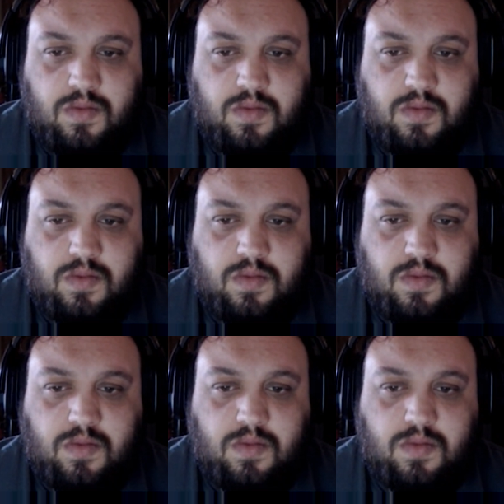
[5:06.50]

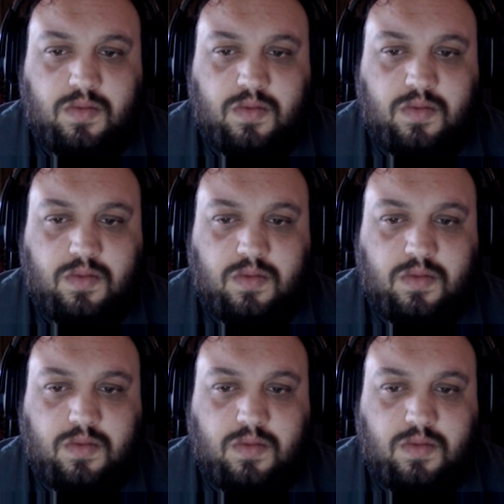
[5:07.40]

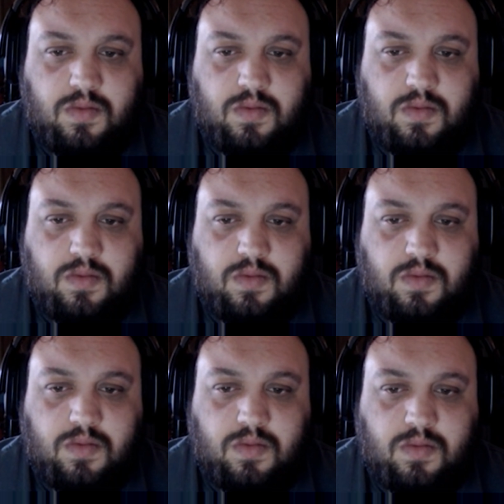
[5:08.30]

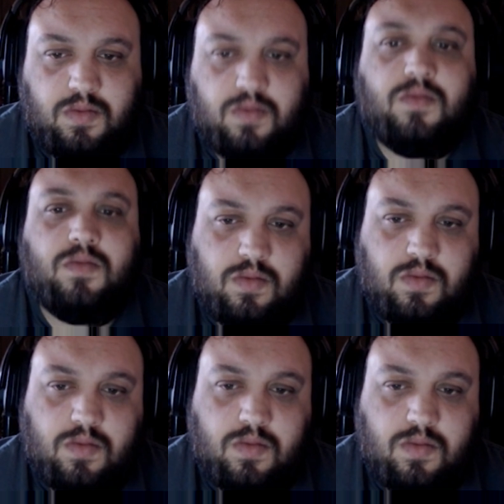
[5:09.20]

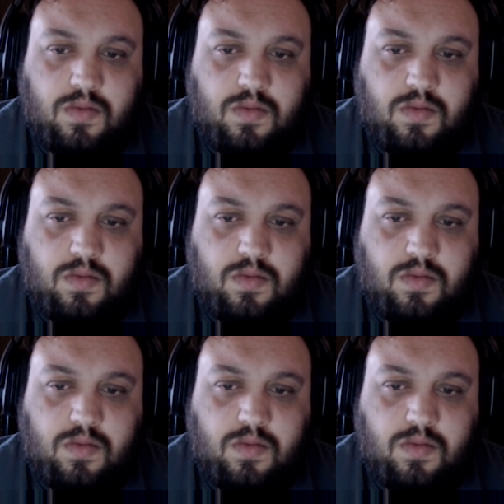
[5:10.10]
This person isn't speaking.